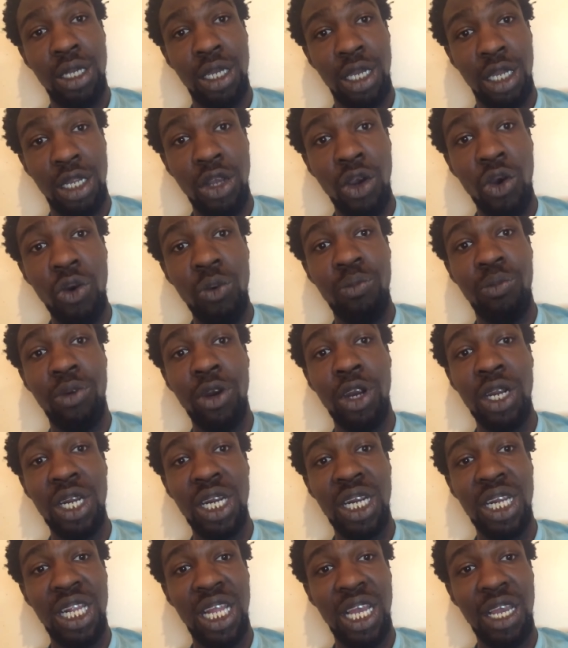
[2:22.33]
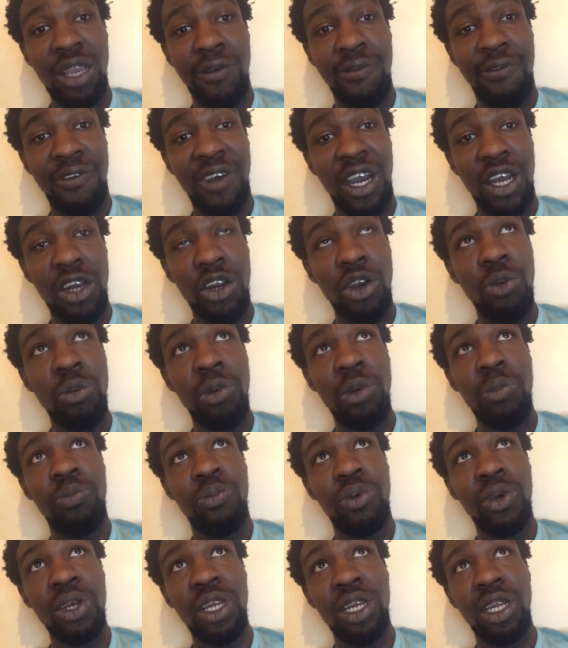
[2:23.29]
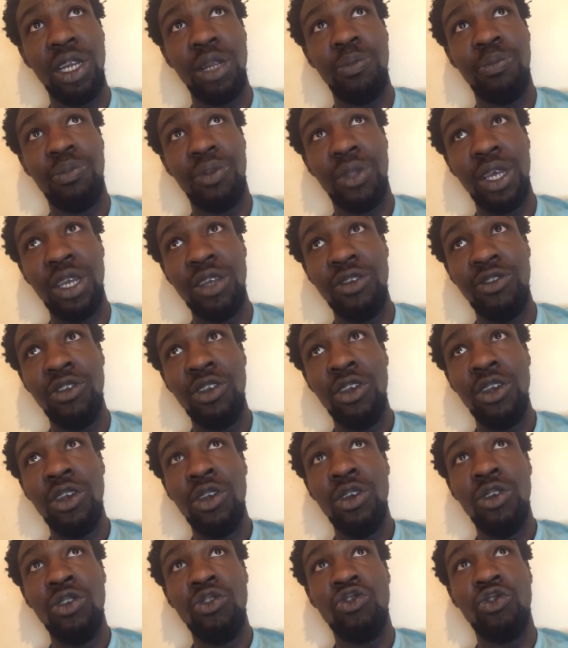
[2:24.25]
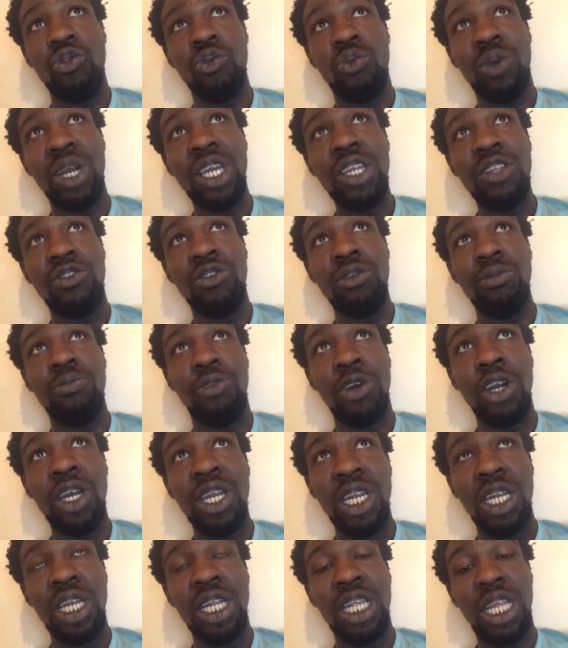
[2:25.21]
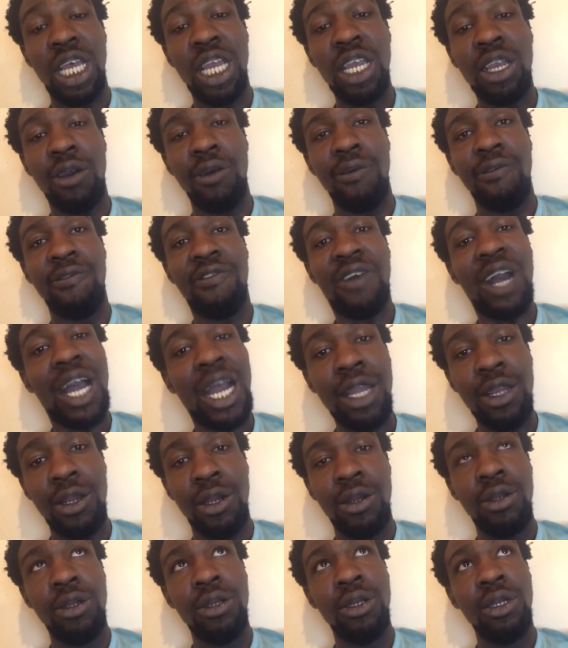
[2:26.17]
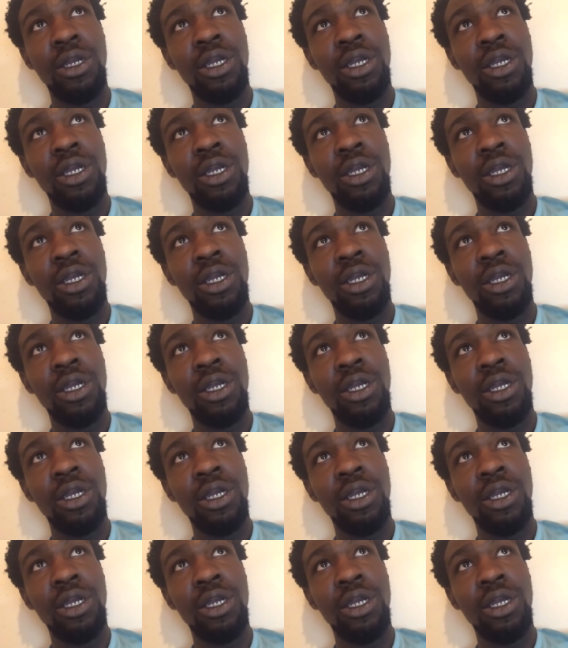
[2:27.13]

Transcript: And they'll burn in the lake of fire. They'll be put in a place to wait to burn in the lake of fire.